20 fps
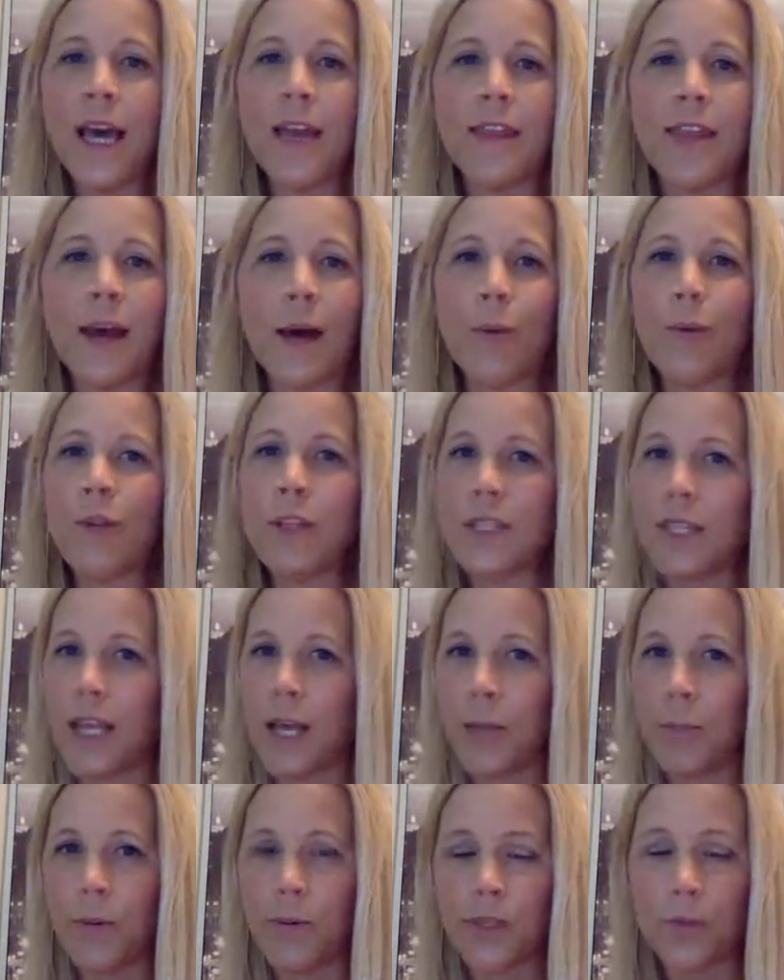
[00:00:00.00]
that will just
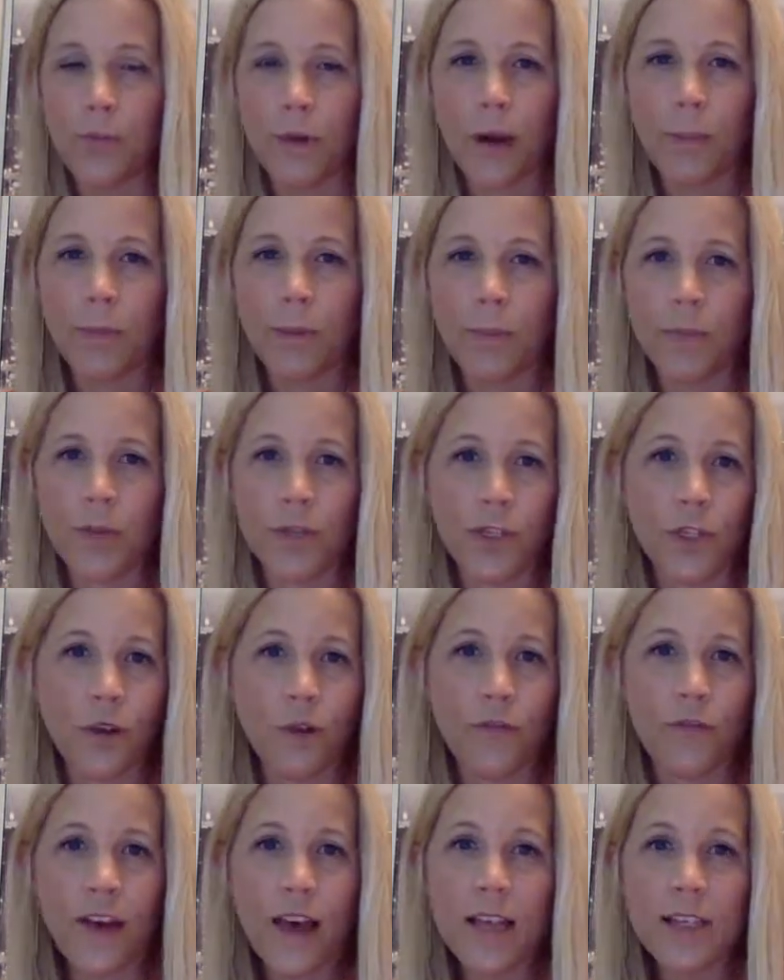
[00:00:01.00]
help us wrap up the
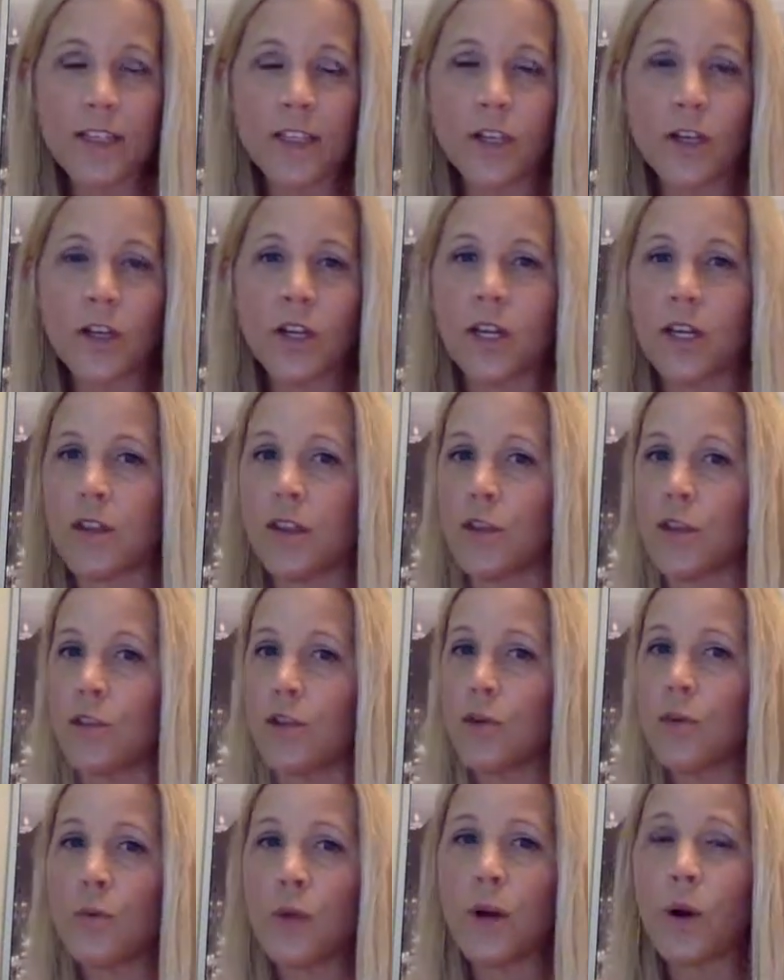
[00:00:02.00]
show faster, get the
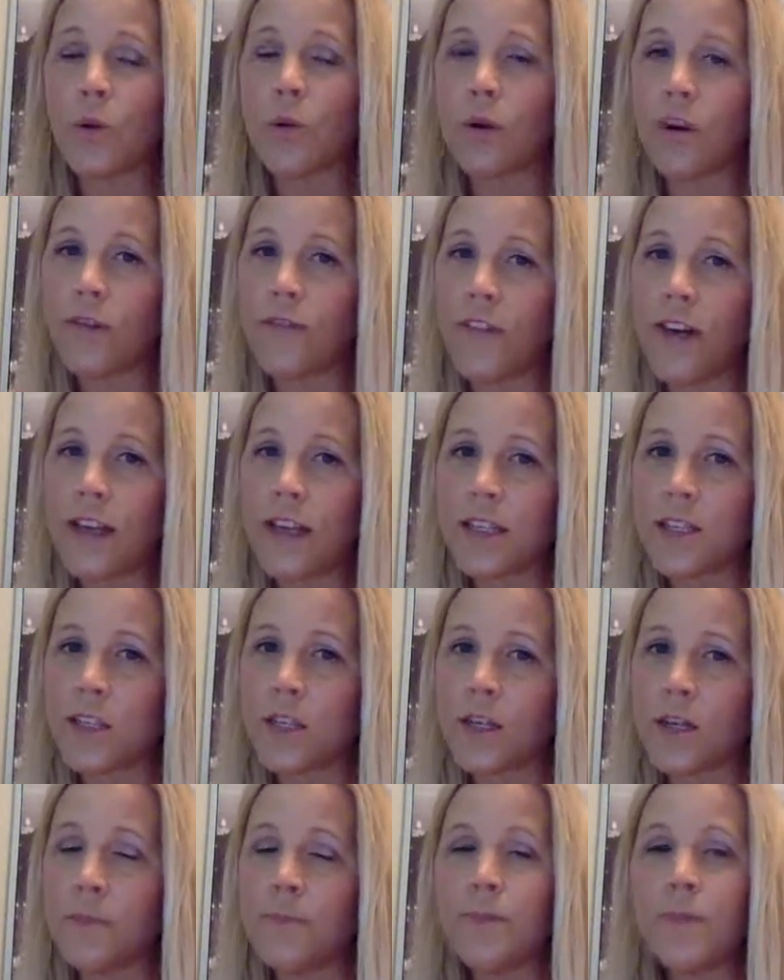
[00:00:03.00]
jewelry ordered
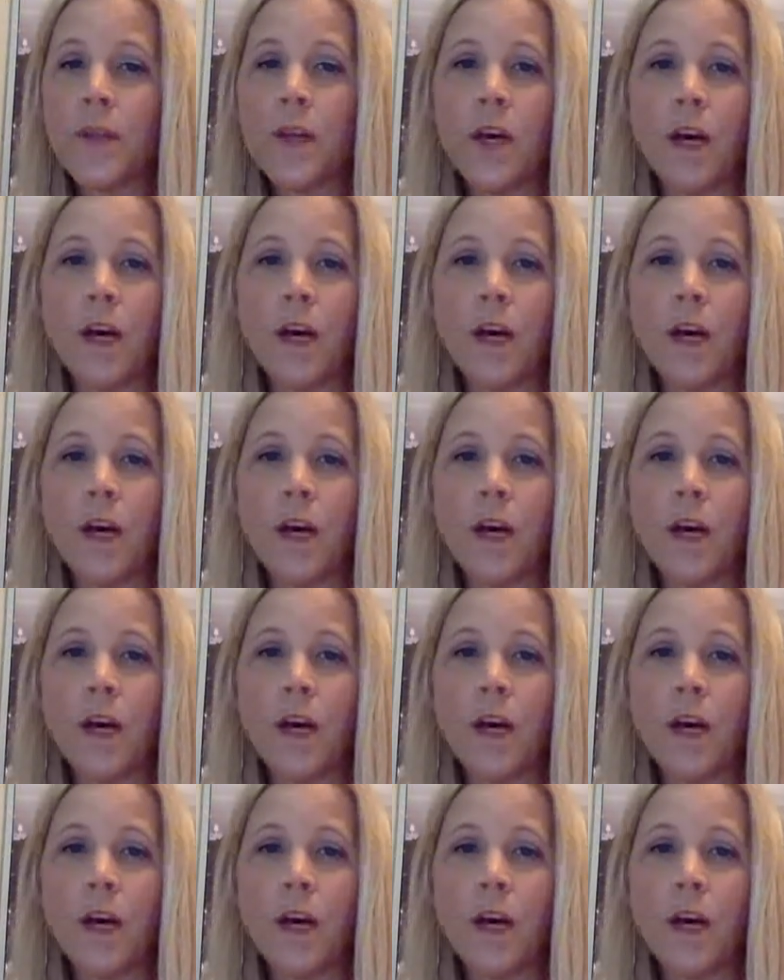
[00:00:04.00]
faster.